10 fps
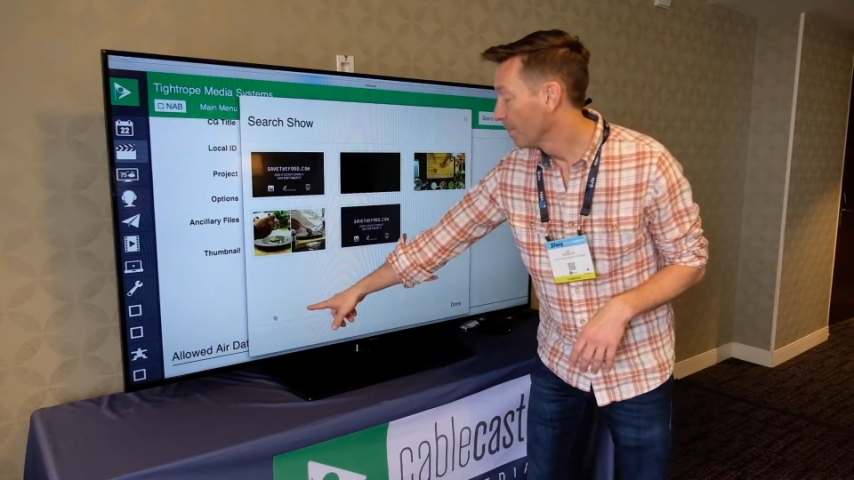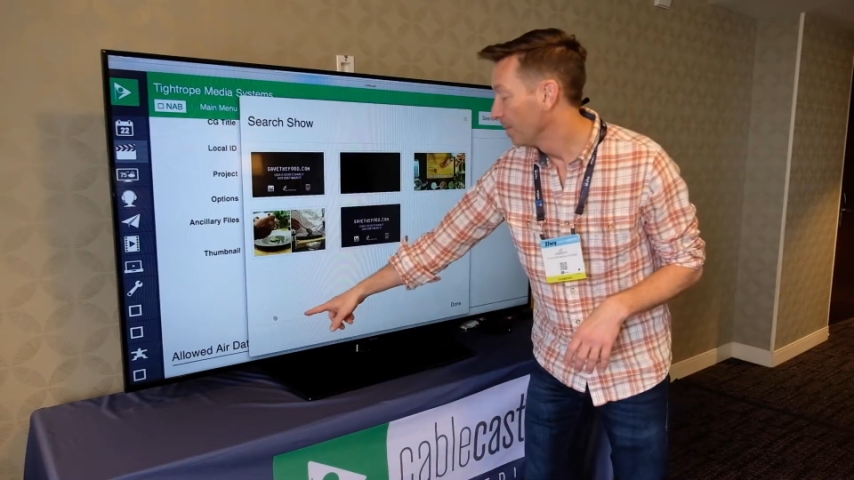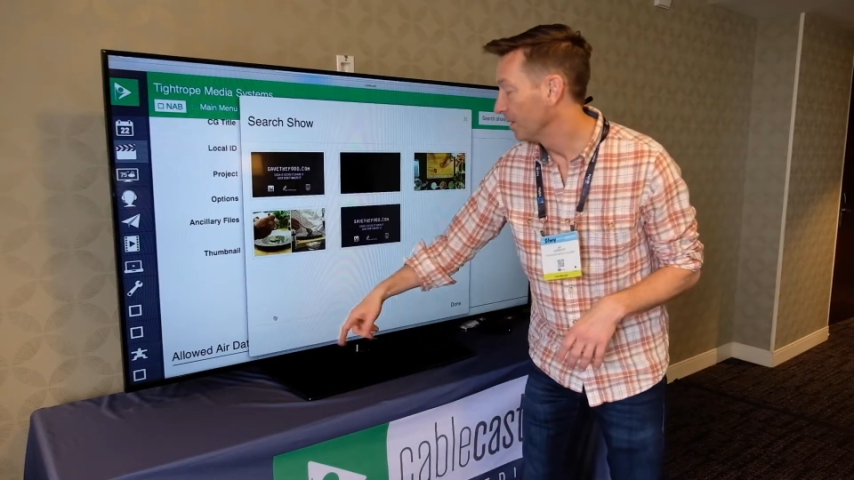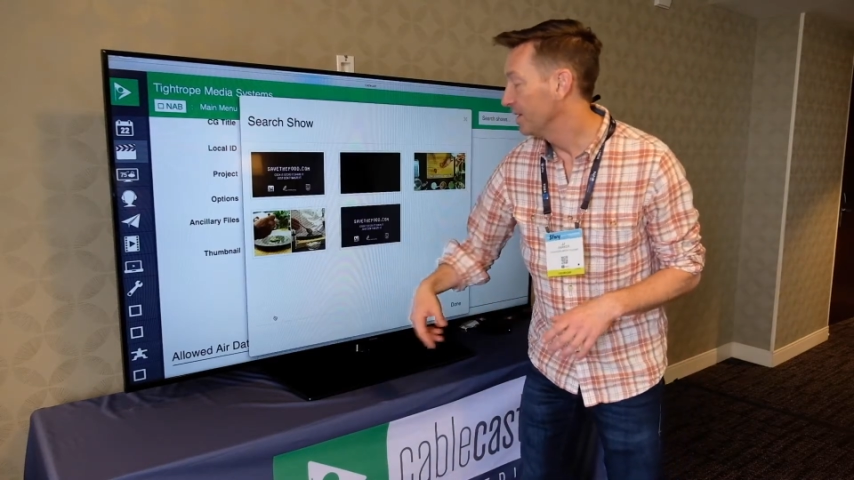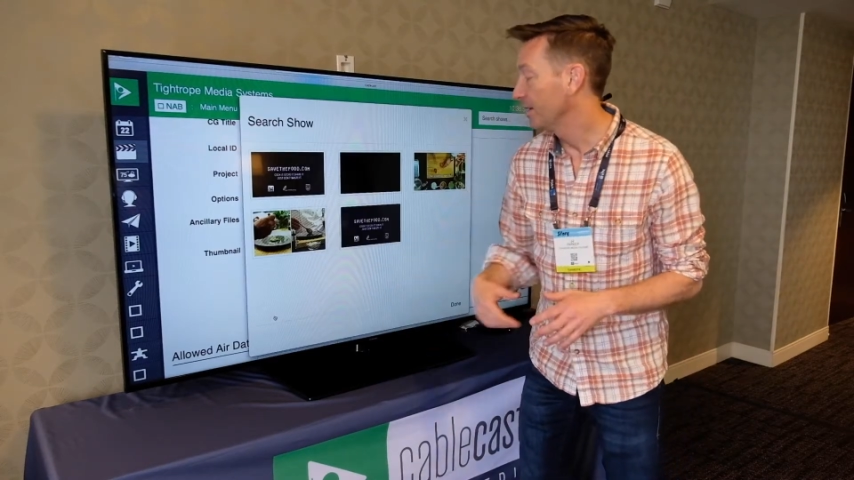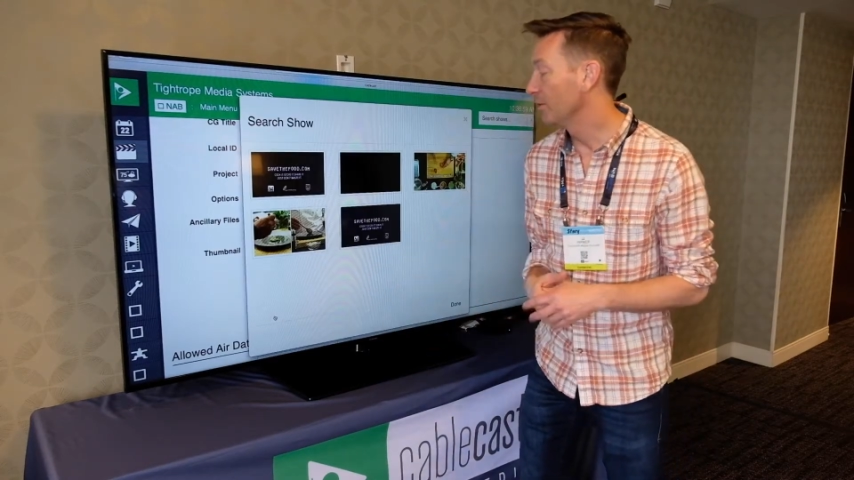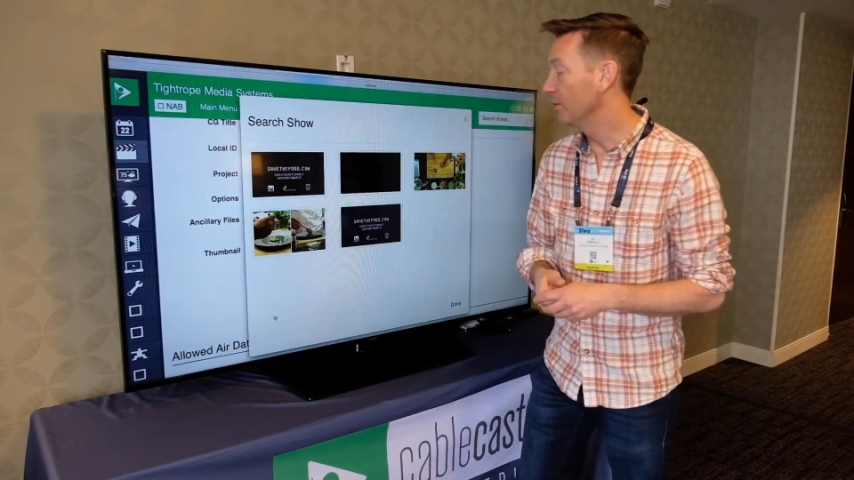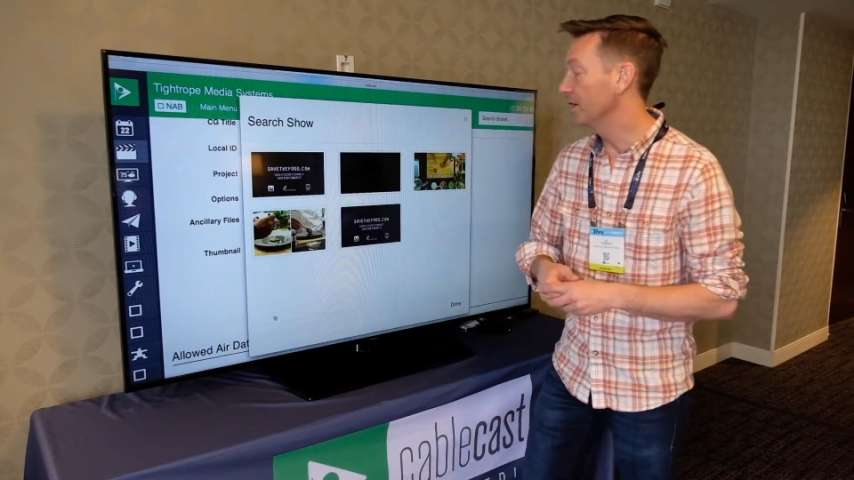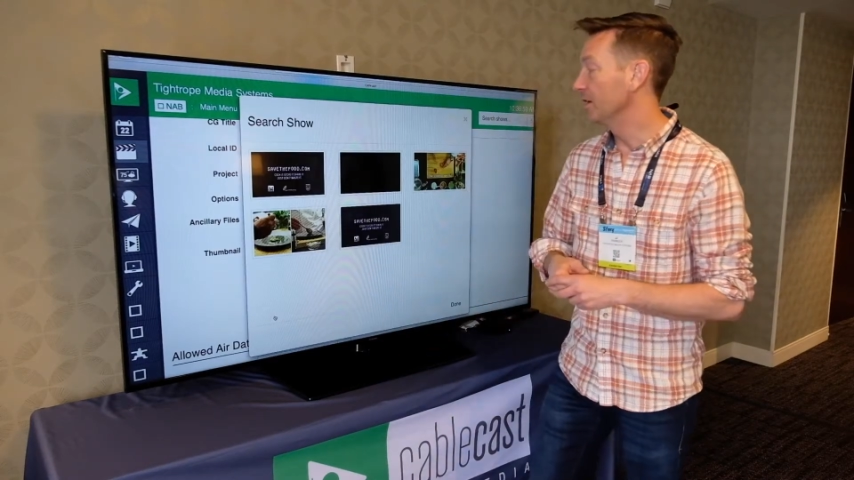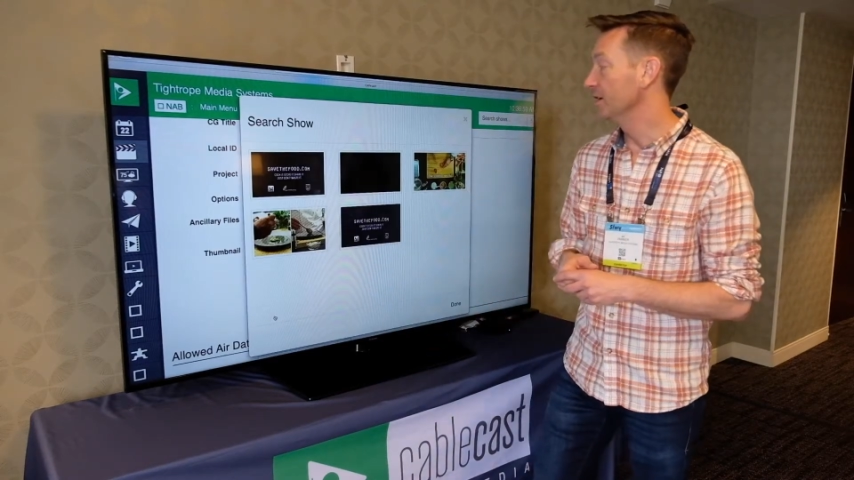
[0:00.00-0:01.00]
But here
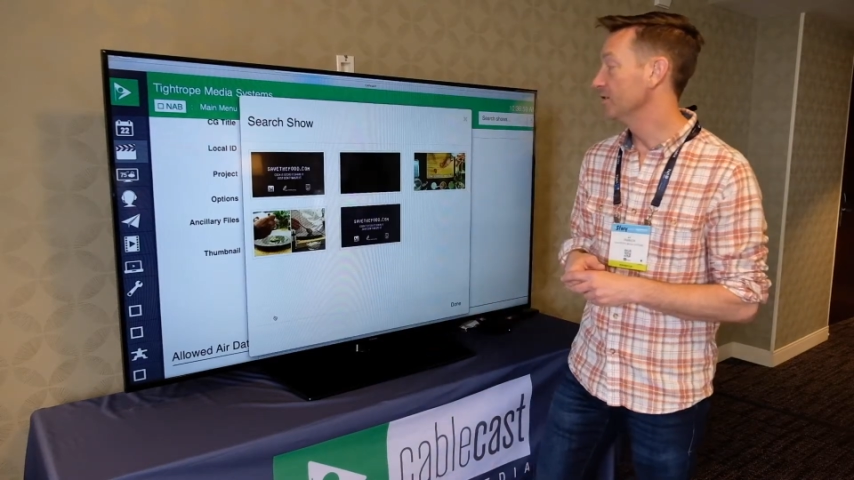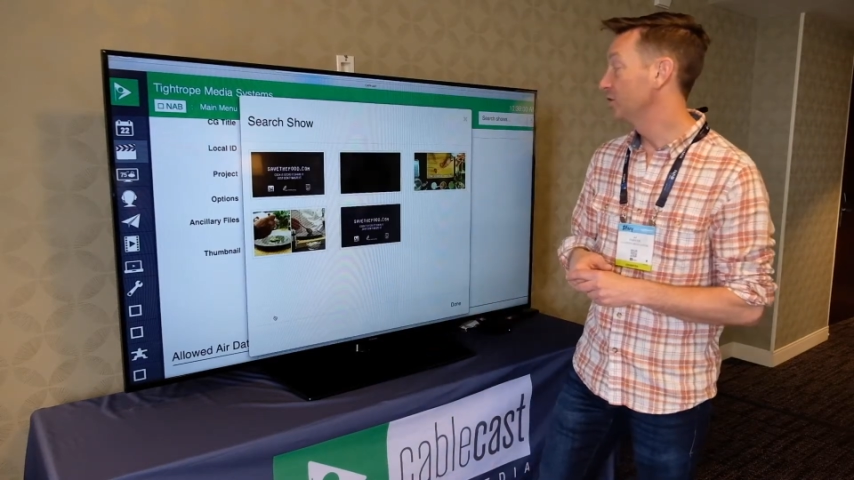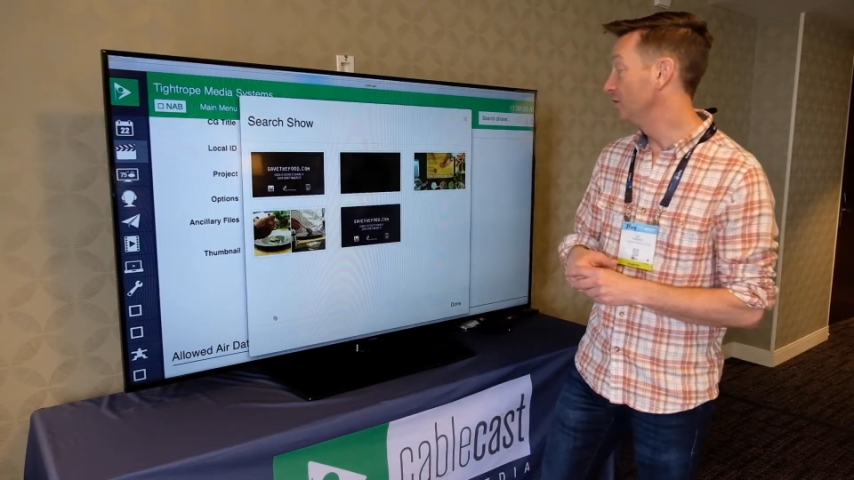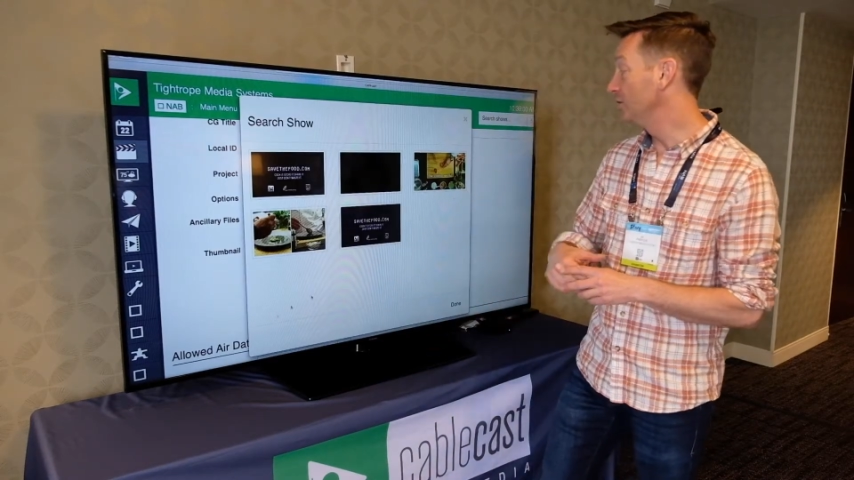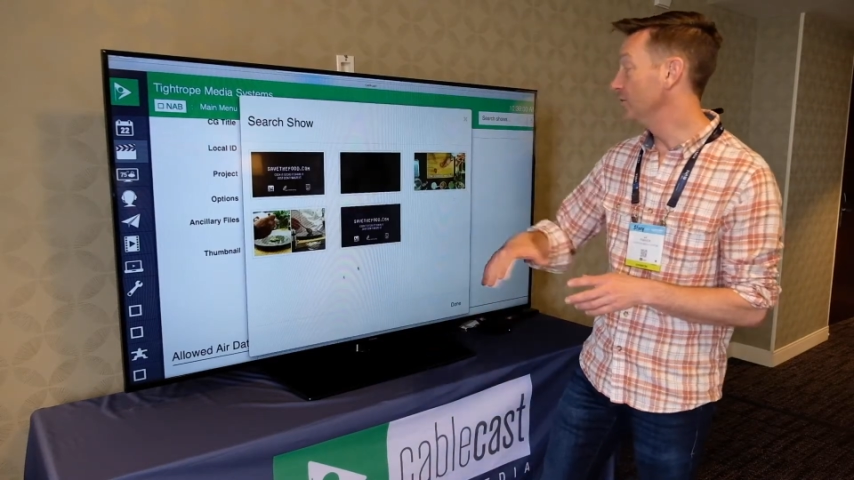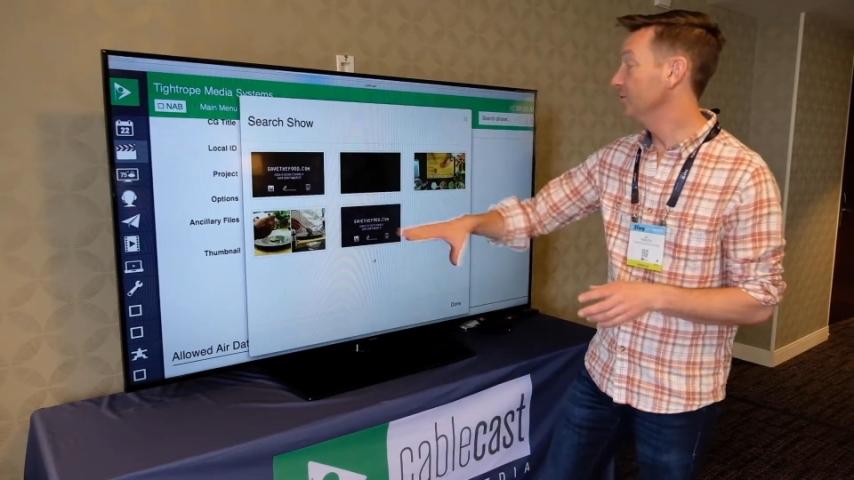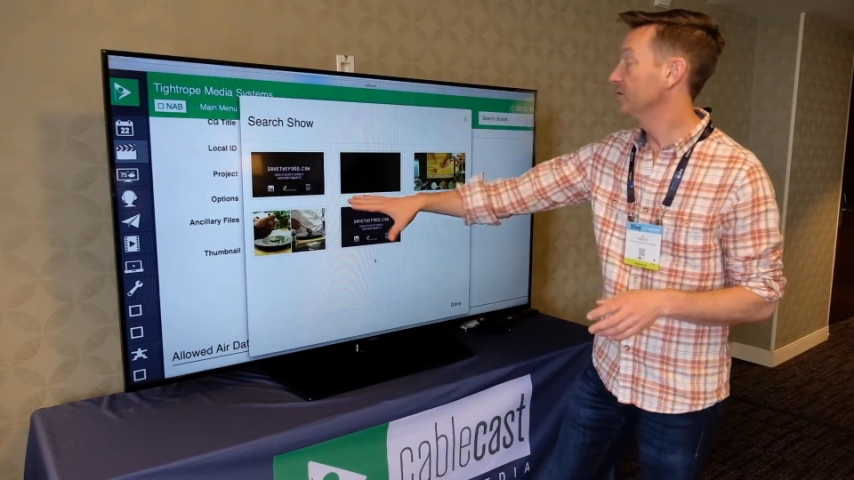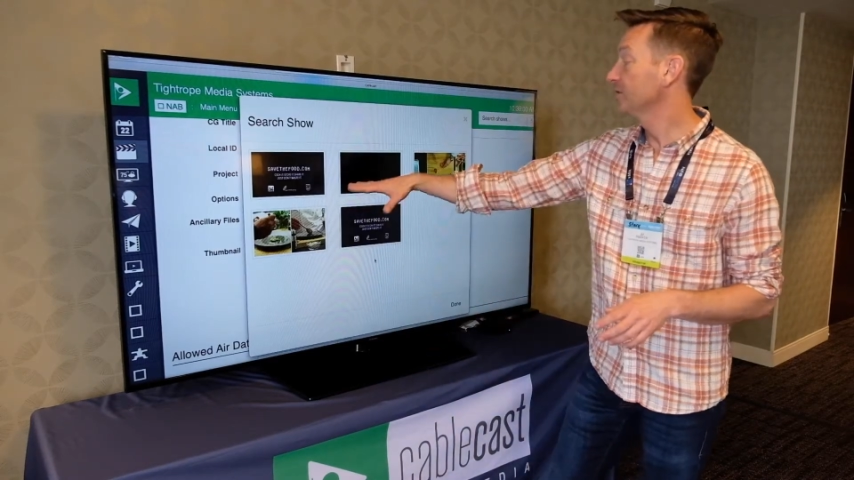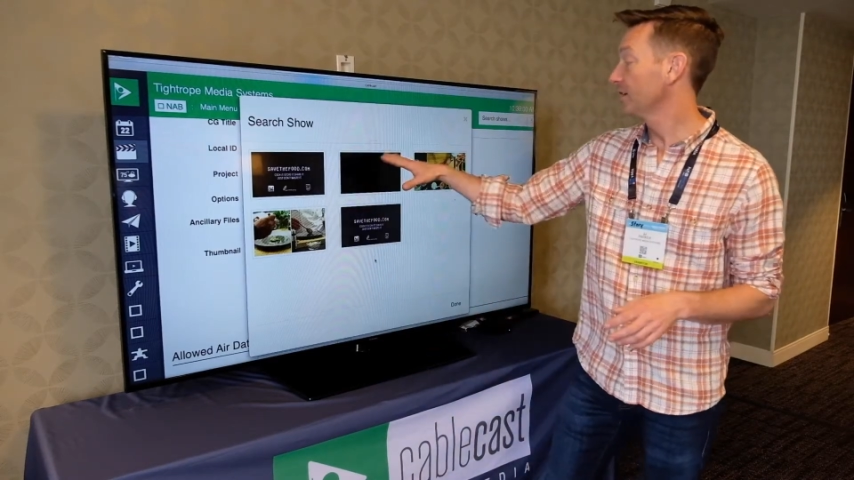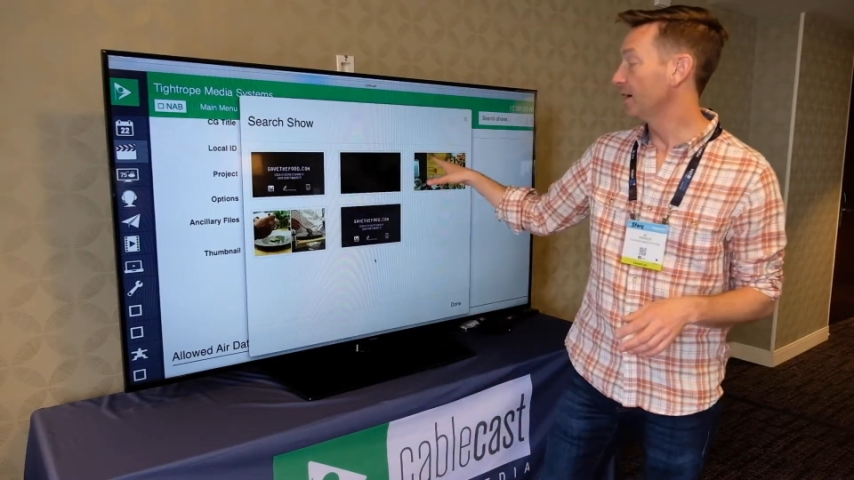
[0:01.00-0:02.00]
we can
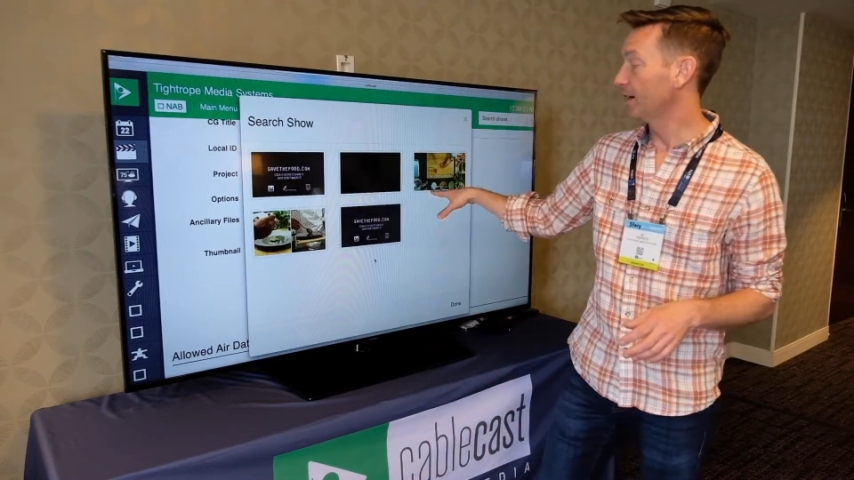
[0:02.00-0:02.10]
choose